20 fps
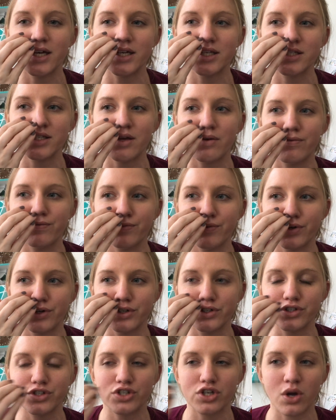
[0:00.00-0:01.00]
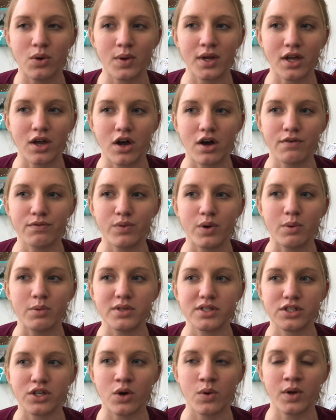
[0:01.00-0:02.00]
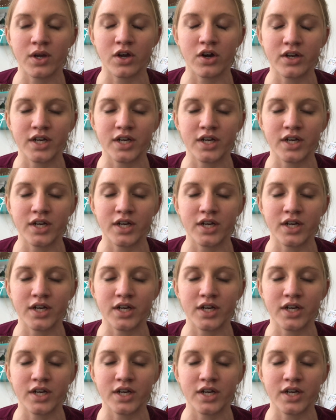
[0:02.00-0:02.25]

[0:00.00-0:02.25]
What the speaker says: except for showing off what was going